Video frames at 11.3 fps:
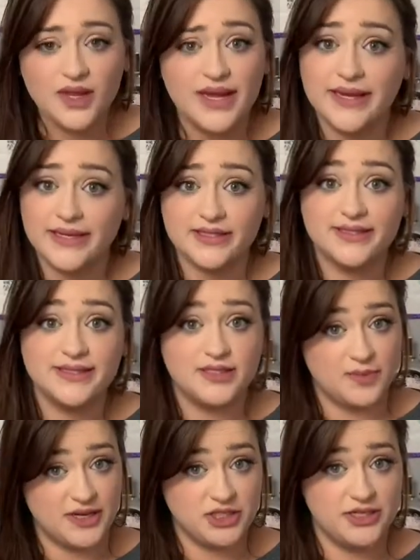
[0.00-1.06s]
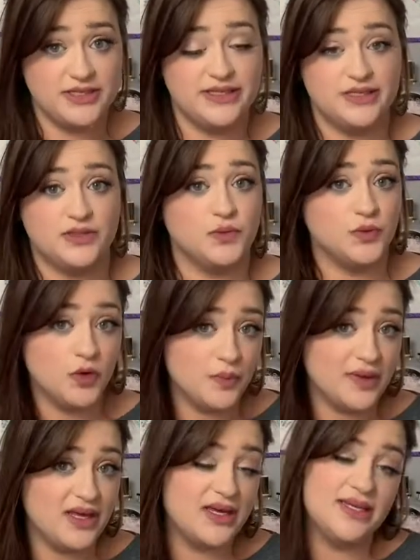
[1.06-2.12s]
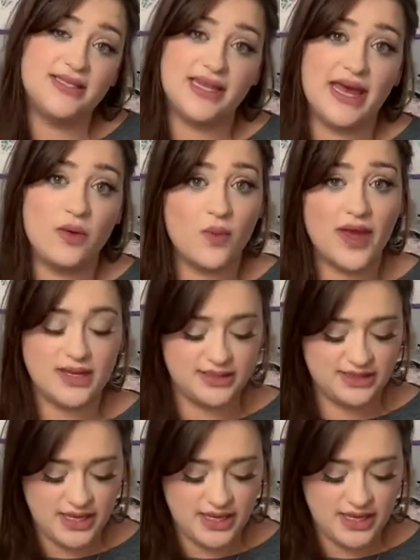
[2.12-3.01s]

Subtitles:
It's spacious, it's roomy, it's lightweight.